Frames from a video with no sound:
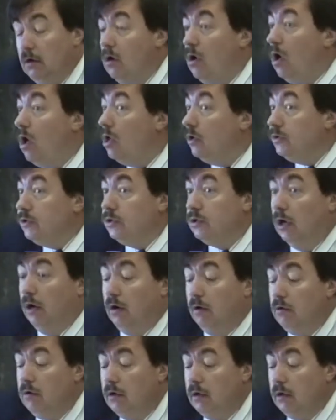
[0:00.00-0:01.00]

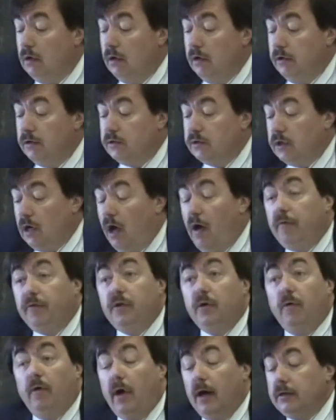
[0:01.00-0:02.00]
Also,
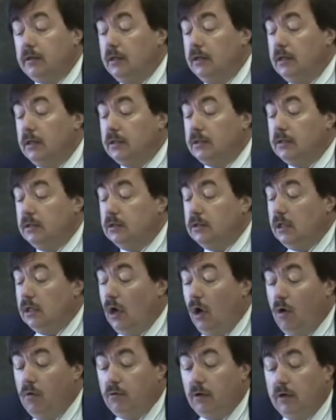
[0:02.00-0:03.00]
self-directedness is
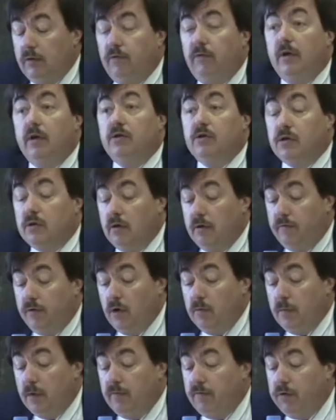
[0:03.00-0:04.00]
the only feature of
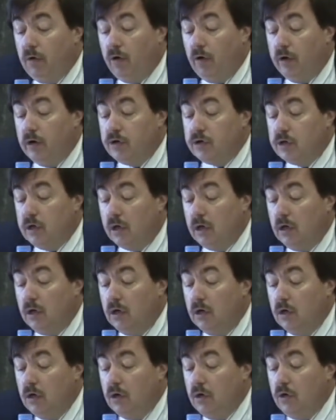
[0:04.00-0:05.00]
human flourishing
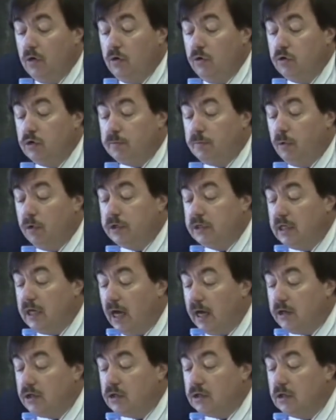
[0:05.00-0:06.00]
whose
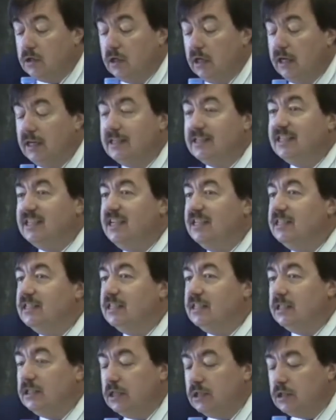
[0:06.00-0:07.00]
protection is
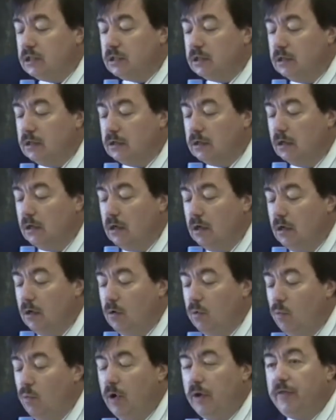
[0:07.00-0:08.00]
consistent
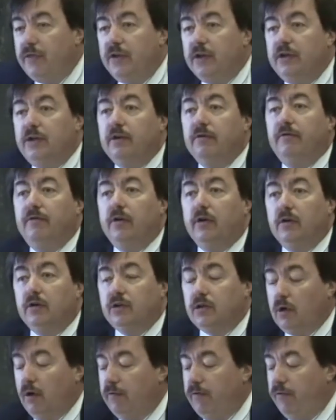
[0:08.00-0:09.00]
with the
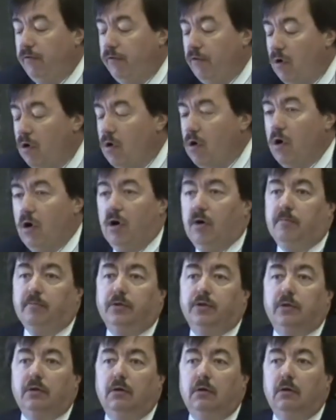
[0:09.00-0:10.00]
diverse
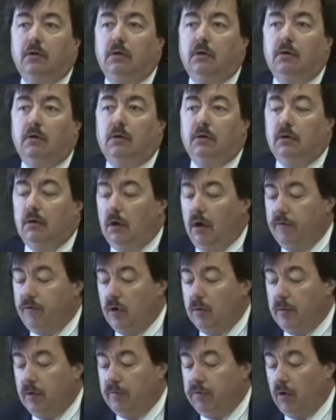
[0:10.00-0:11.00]
forms of
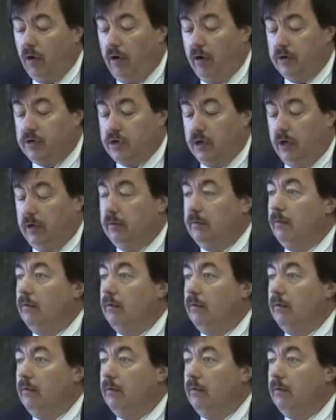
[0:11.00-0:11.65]
human flourishing.